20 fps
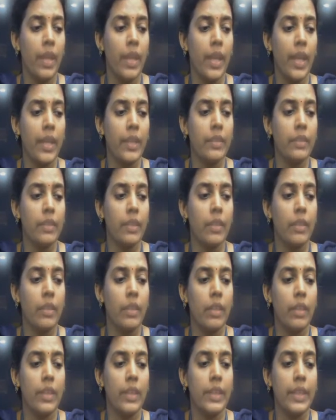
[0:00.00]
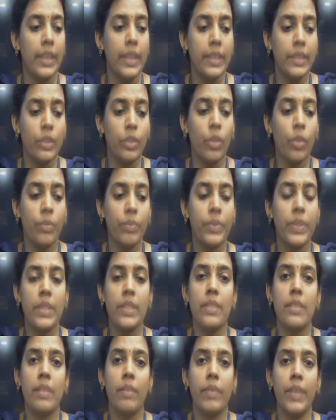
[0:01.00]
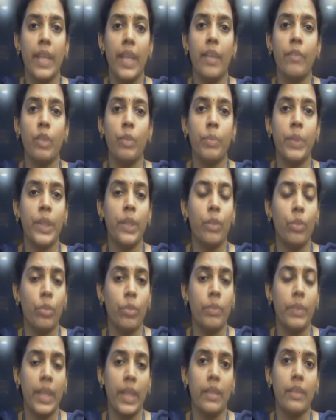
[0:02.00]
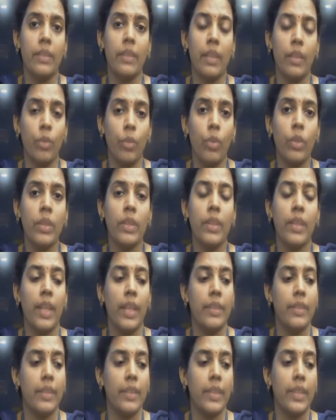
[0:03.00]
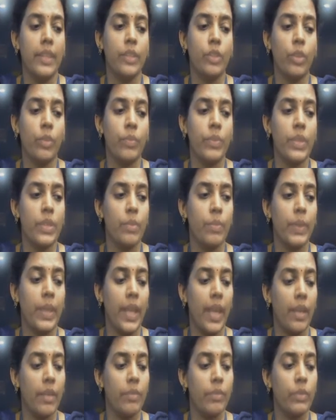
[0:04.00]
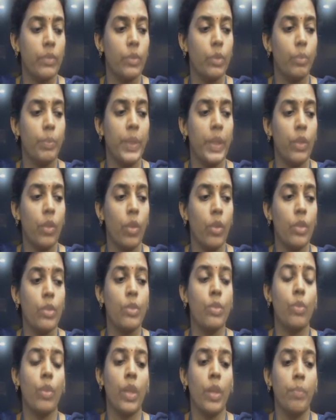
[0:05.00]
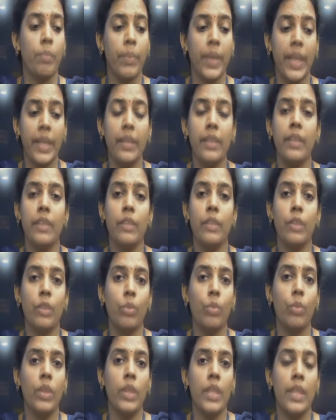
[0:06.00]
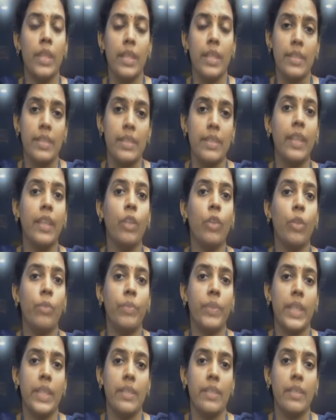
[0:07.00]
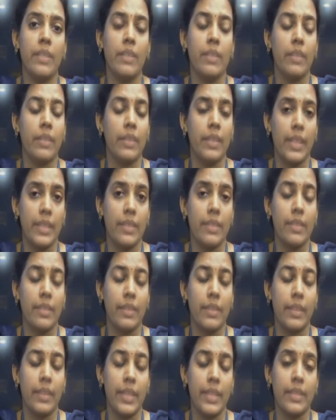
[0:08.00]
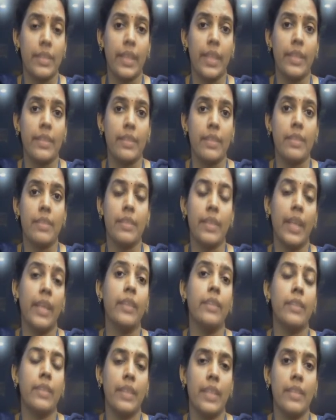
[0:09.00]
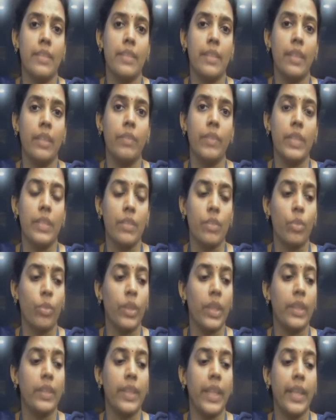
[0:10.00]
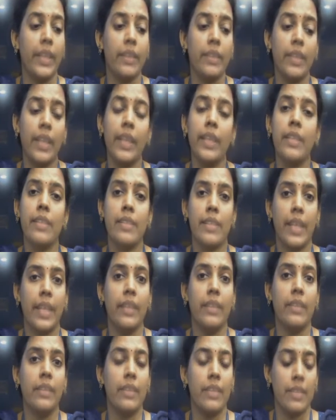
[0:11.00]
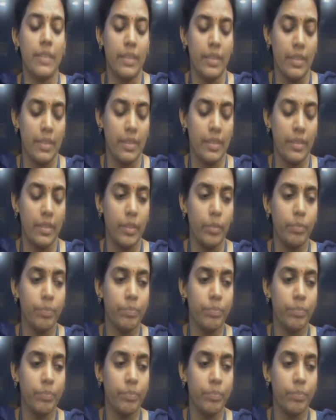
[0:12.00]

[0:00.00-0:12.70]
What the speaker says: And each of this will have to be done alone, and then each of this will have to be also combined into a string of test cases and test events, so that the entire cycle is tested.